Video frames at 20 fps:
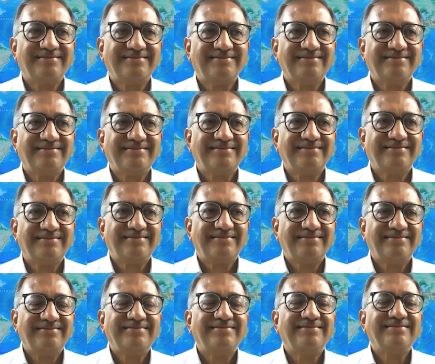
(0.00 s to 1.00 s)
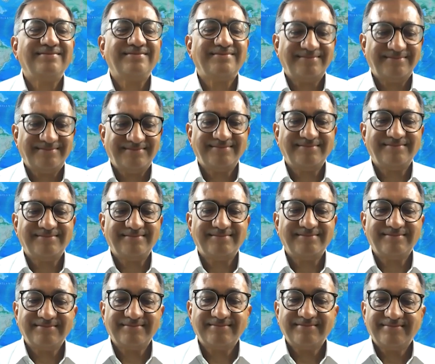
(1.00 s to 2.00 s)

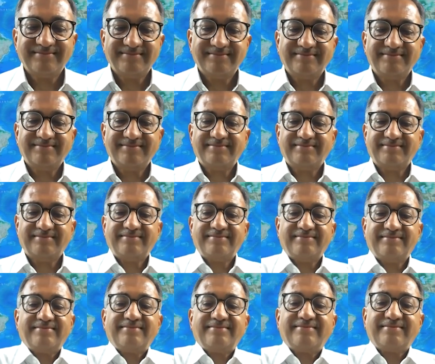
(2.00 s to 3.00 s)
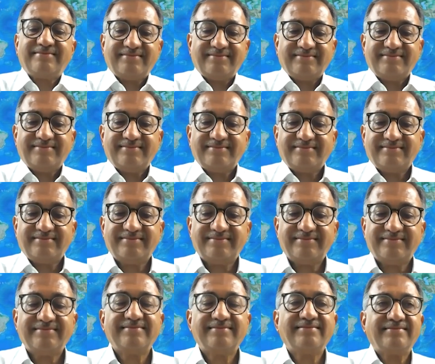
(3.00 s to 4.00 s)

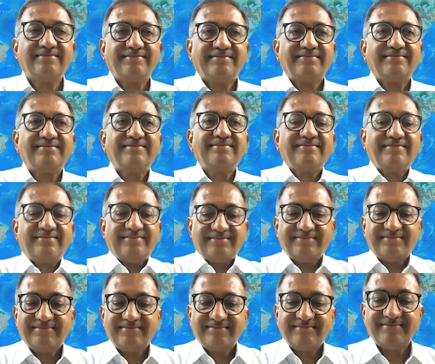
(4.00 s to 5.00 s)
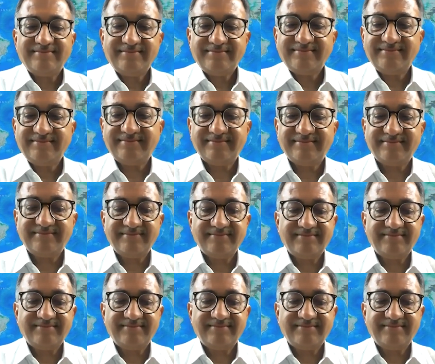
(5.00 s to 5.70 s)
This person isn't speaking.